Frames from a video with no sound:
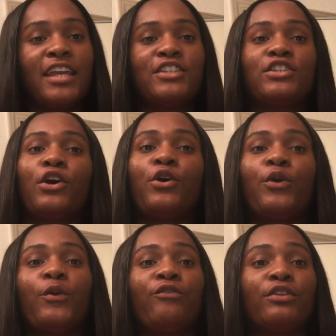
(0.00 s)

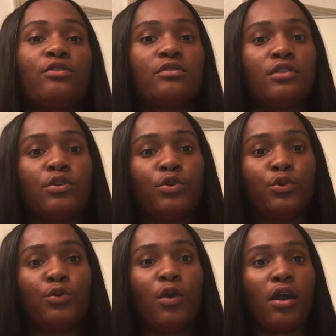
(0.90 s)
So for those of you
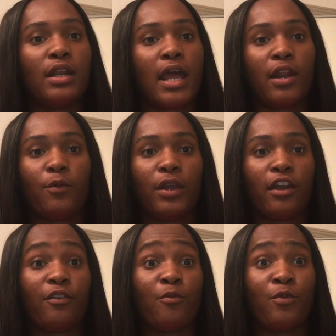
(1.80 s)
who are not
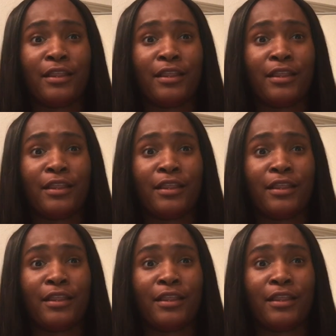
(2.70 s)
aware of